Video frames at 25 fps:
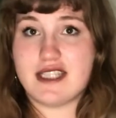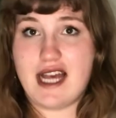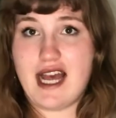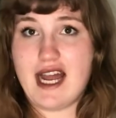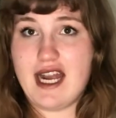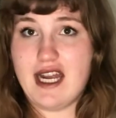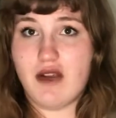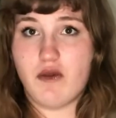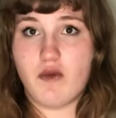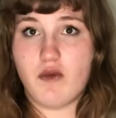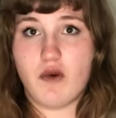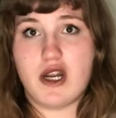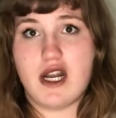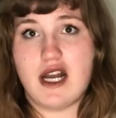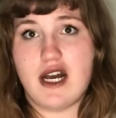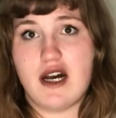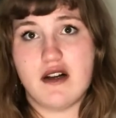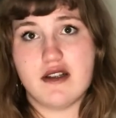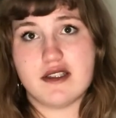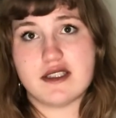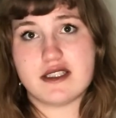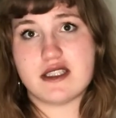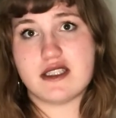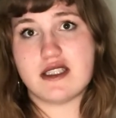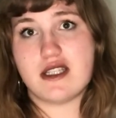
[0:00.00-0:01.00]
anyone
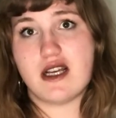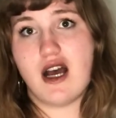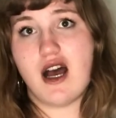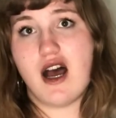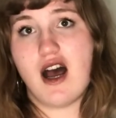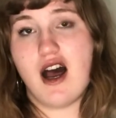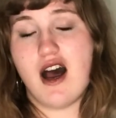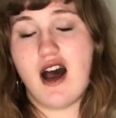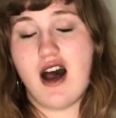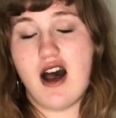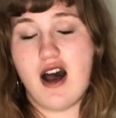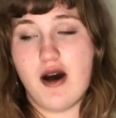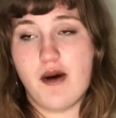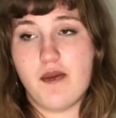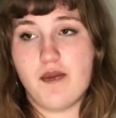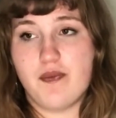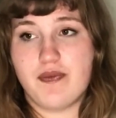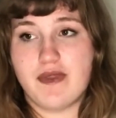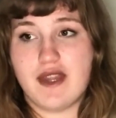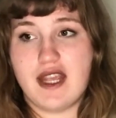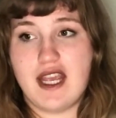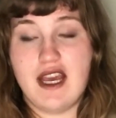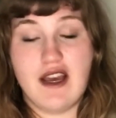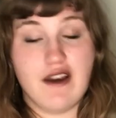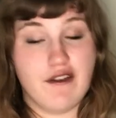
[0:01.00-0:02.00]
else.
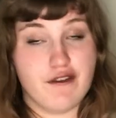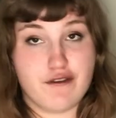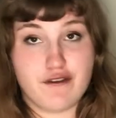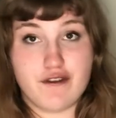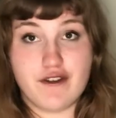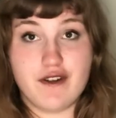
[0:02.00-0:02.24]
If